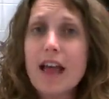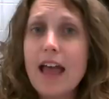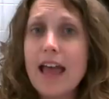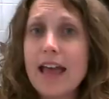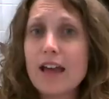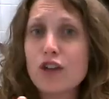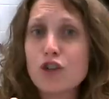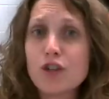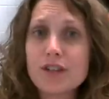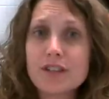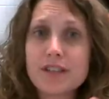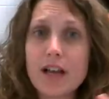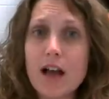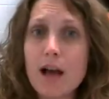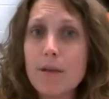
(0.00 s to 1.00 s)
and
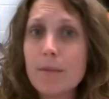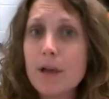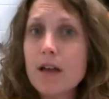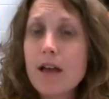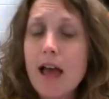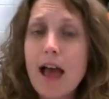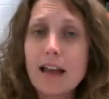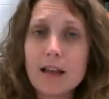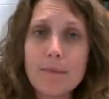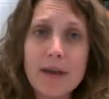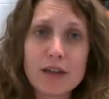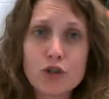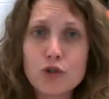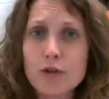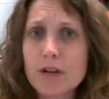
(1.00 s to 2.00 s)
just some
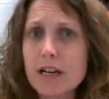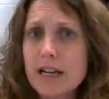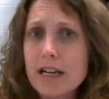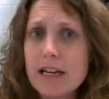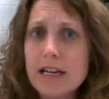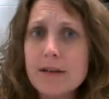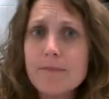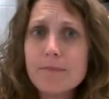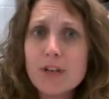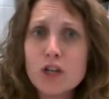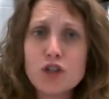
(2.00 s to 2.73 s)
elementary